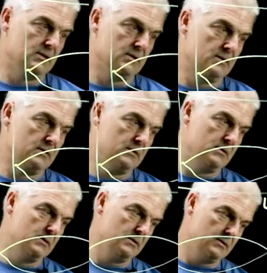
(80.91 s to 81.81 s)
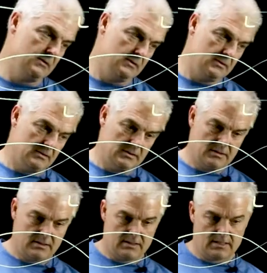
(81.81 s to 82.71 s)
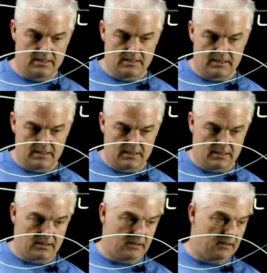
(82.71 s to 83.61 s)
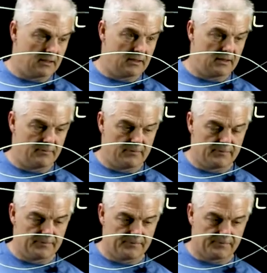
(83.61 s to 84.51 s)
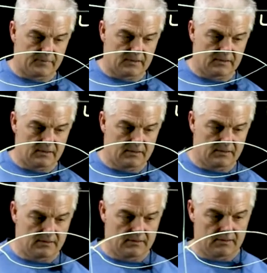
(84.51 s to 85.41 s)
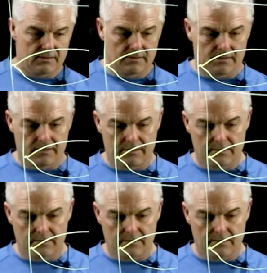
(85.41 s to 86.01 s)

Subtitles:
(silence)